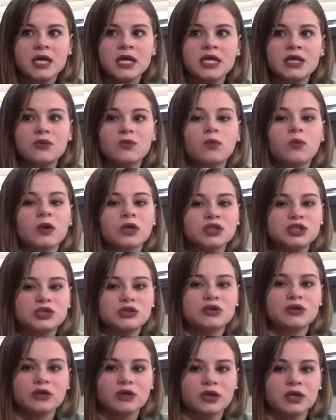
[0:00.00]
He wants
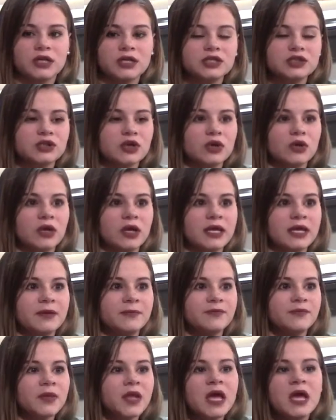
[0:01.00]
you to learn it. So
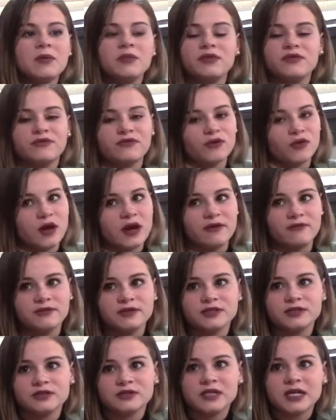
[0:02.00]
before
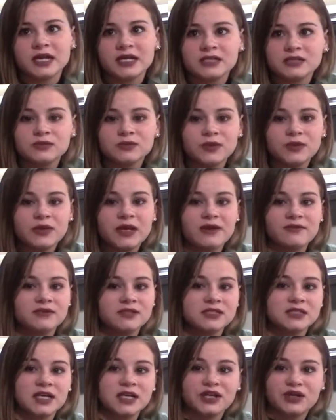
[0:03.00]
every single test, we would have a
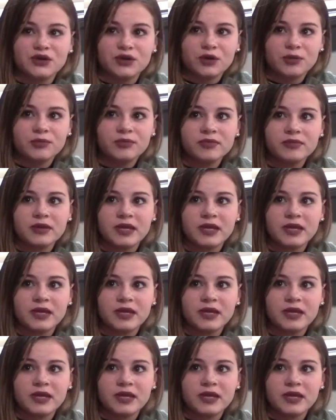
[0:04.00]
study group,